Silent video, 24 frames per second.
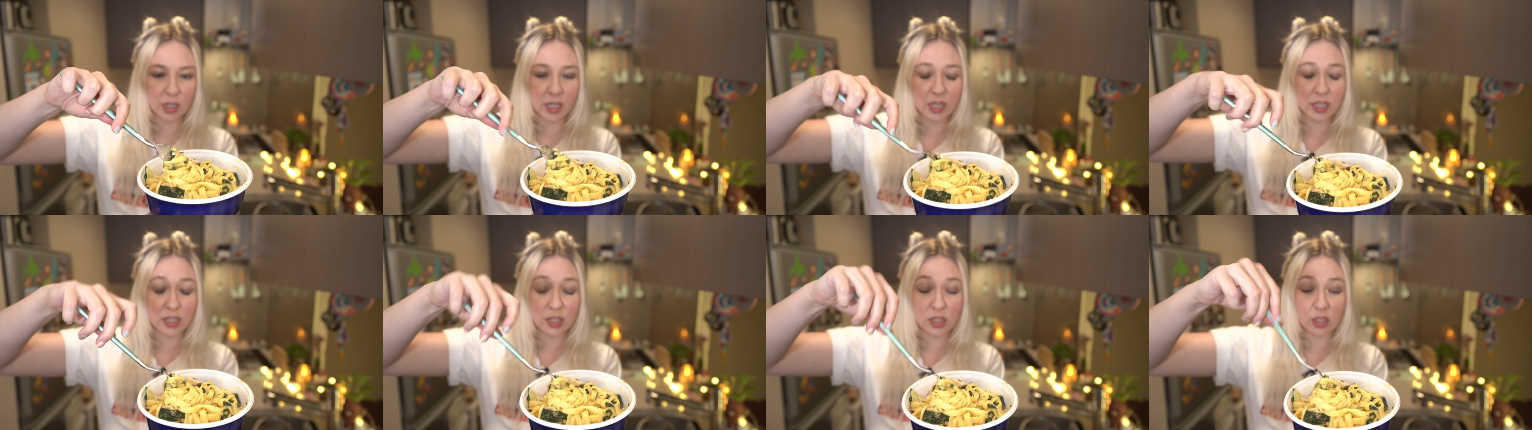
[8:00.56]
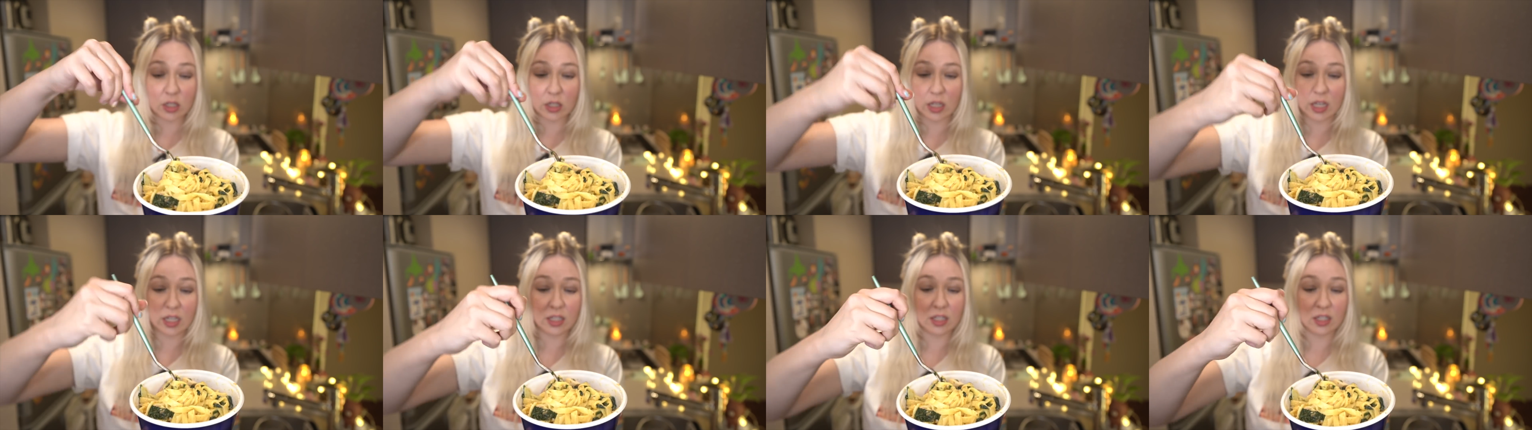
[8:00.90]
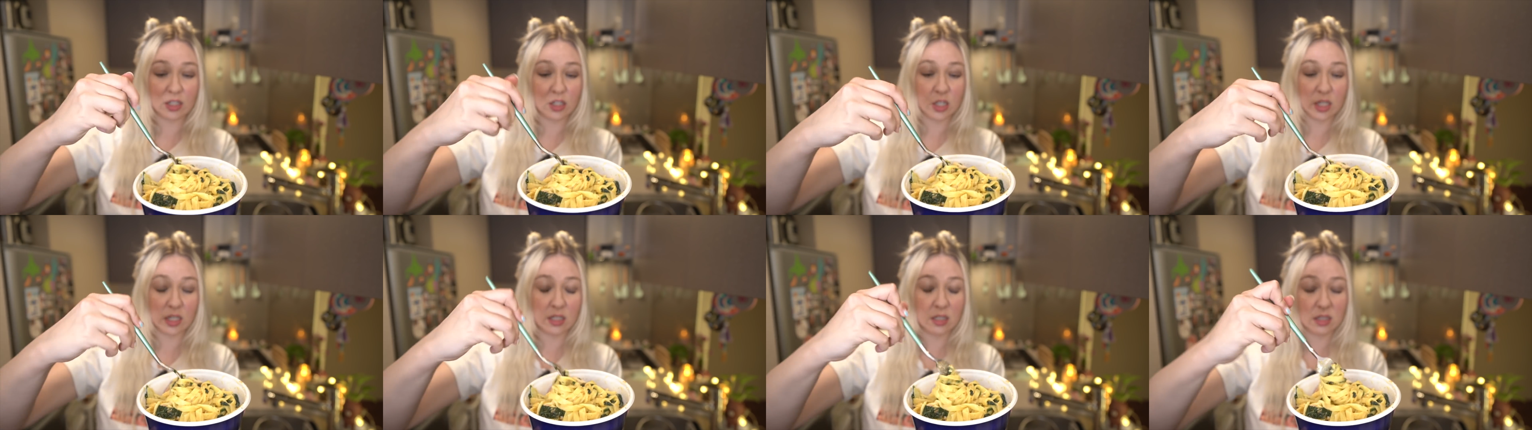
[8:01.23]
It's,
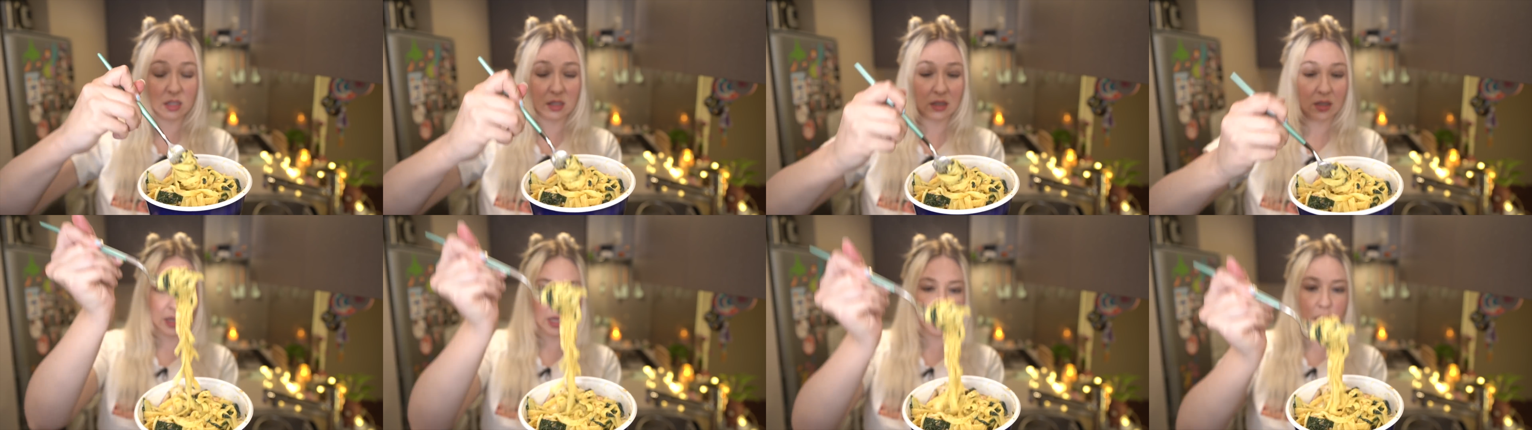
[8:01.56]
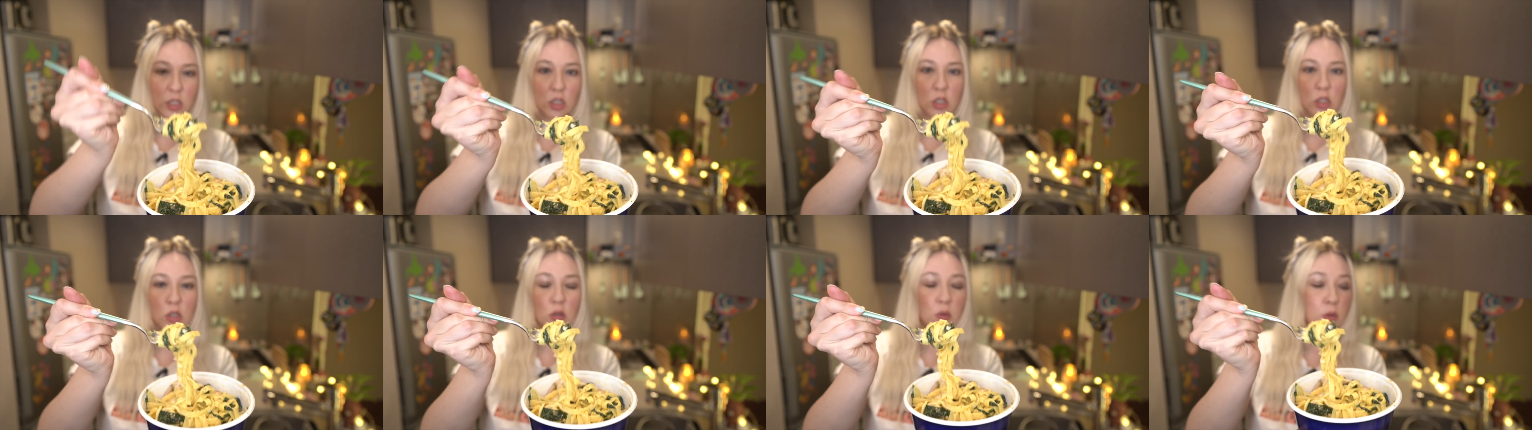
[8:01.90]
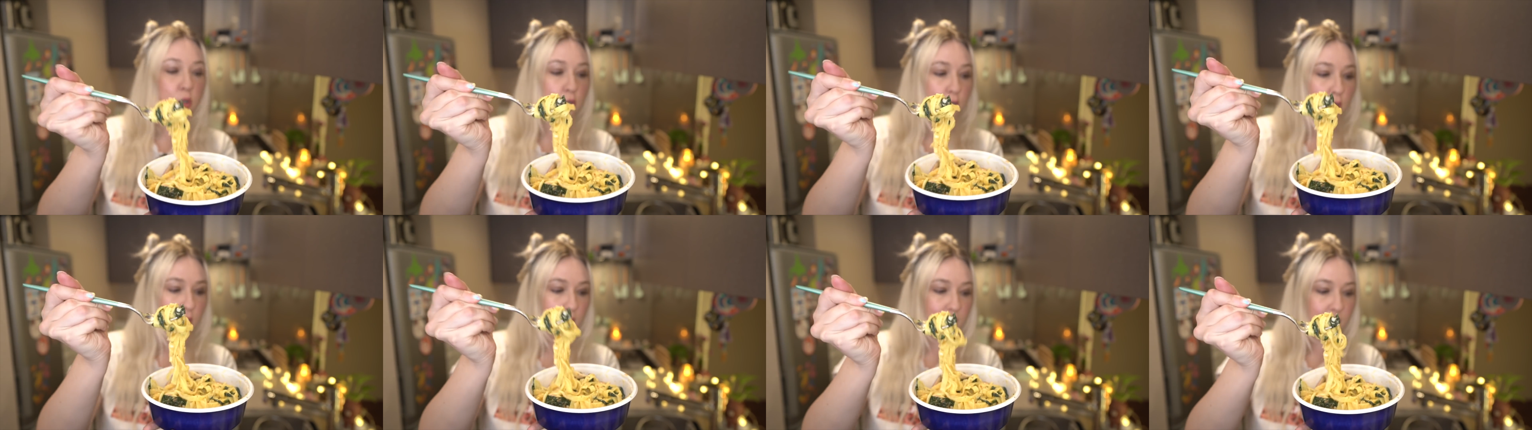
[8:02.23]
it's just, it's
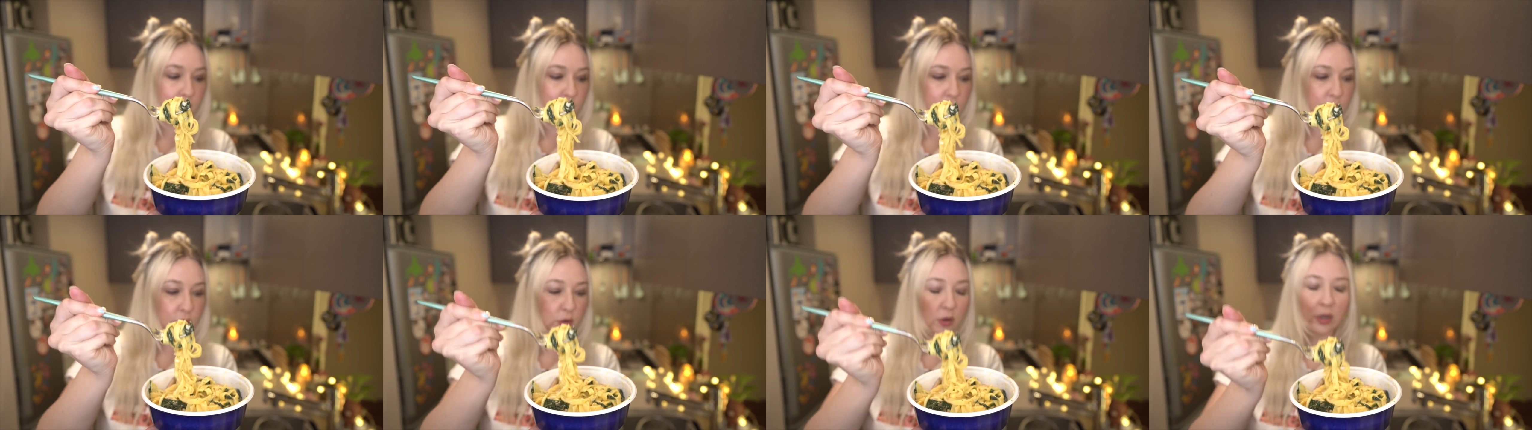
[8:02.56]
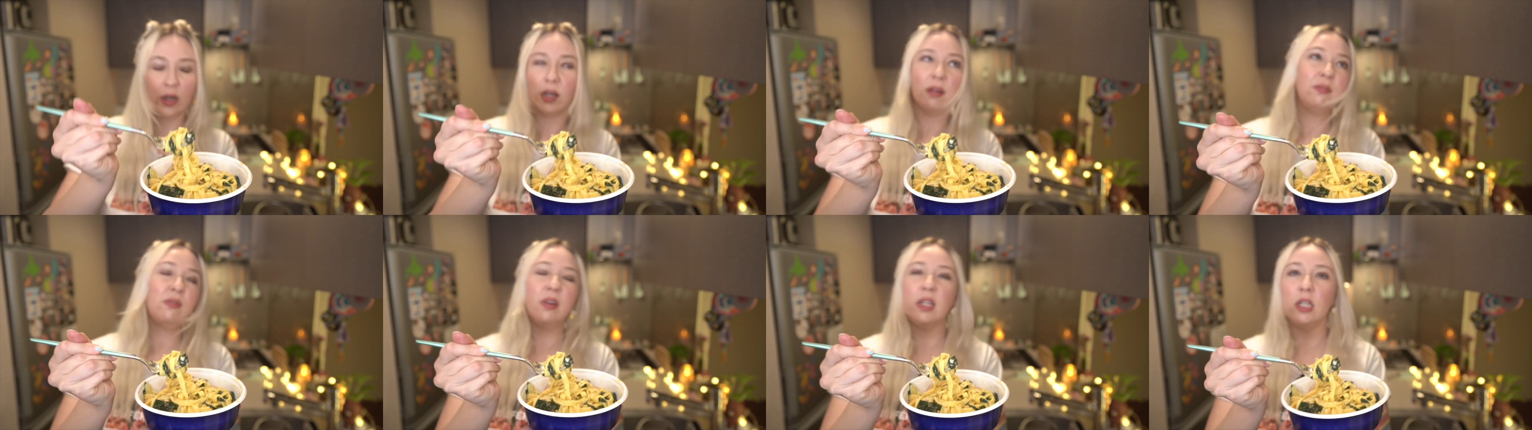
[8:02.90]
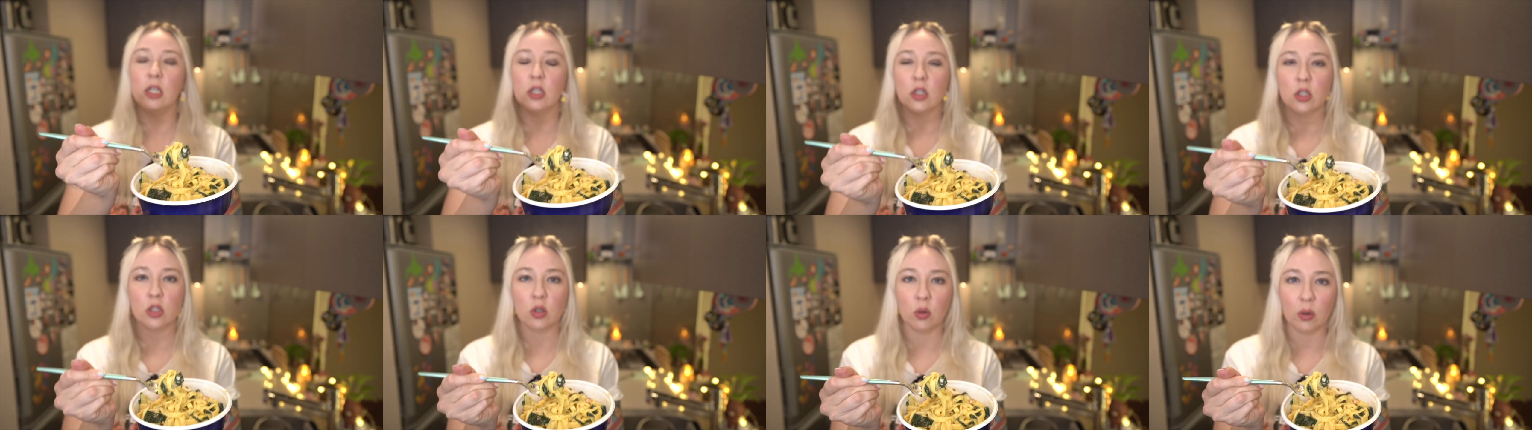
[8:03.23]
too good for a
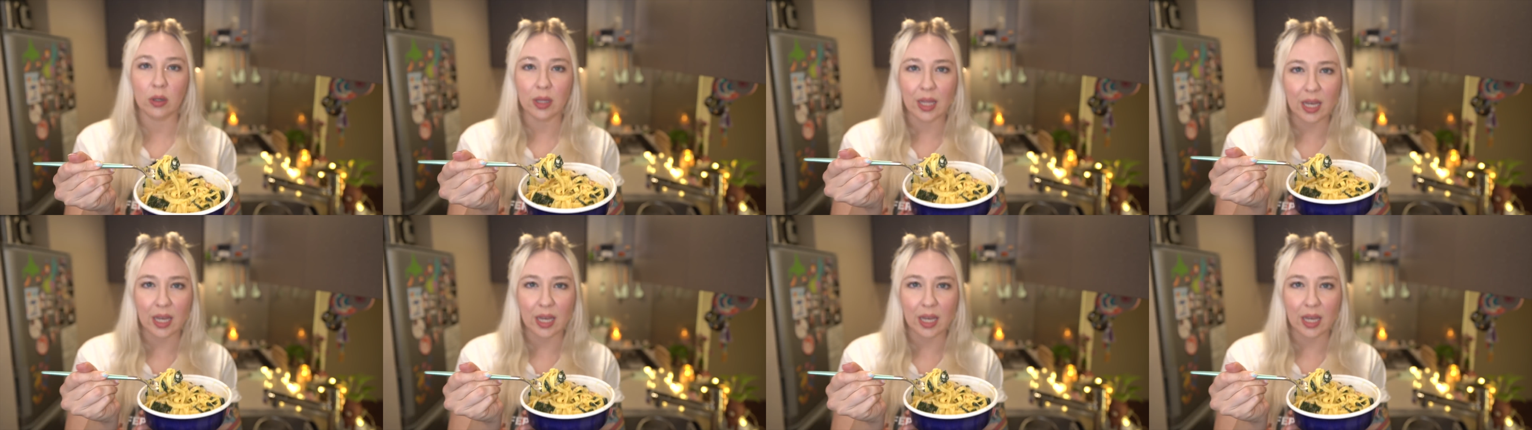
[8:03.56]
convenience store.